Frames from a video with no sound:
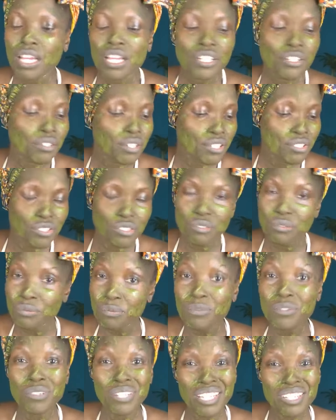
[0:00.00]
you can
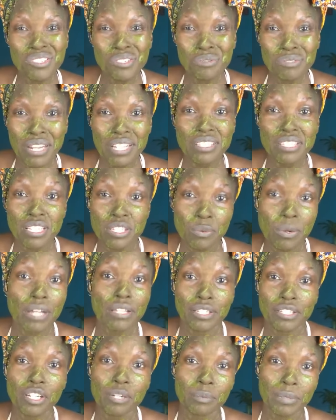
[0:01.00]
do nuts as well
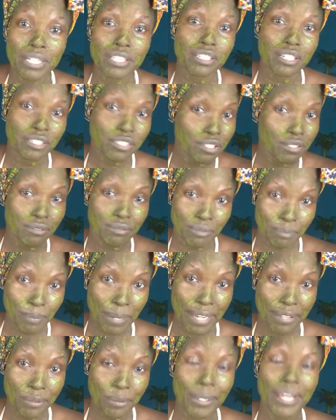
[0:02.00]
in your blender,
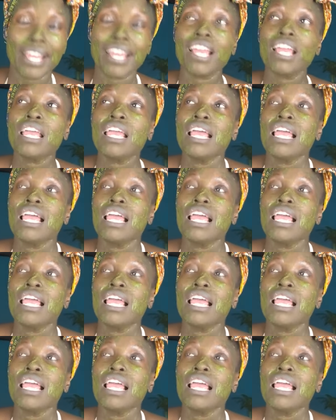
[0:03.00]
by the way.